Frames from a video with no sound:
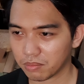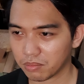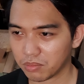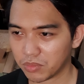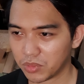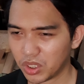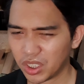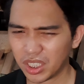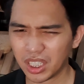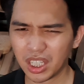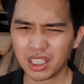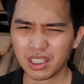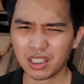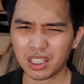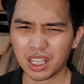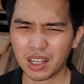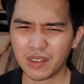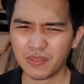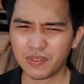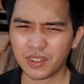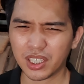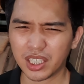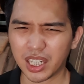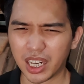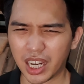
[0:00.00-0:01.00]
you can't
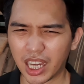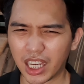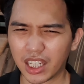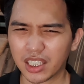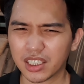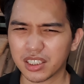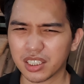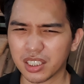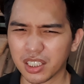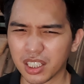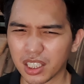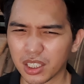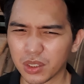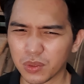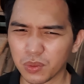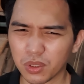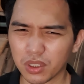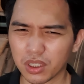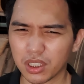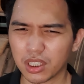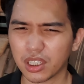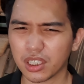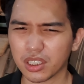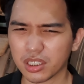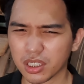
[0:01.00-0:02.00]
have an accident with
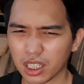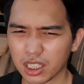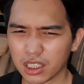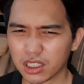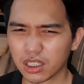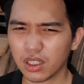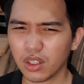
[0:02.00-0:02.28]
this as